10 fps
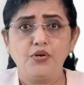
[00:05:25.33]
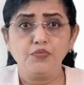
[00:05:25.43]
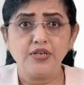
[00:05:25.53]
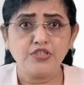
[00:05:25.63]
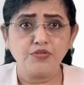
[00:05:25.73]

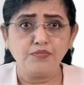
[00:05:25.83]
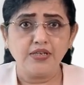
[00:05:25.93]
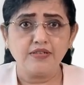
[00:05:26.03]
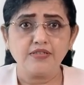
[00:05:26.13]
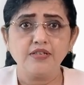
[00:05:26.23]
which
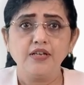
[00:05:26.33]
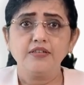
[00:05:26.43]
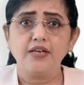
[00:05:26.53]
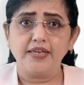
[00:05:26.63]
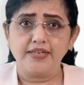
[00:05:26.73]
means
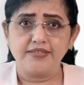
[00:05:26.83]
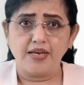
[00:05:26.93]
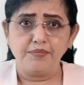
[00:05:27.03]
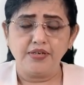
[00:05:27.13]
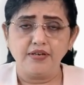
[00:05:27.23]
the
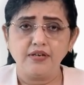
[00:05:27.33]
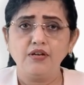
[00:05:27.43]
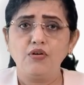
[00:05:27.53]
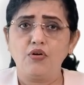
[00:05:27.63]
examiner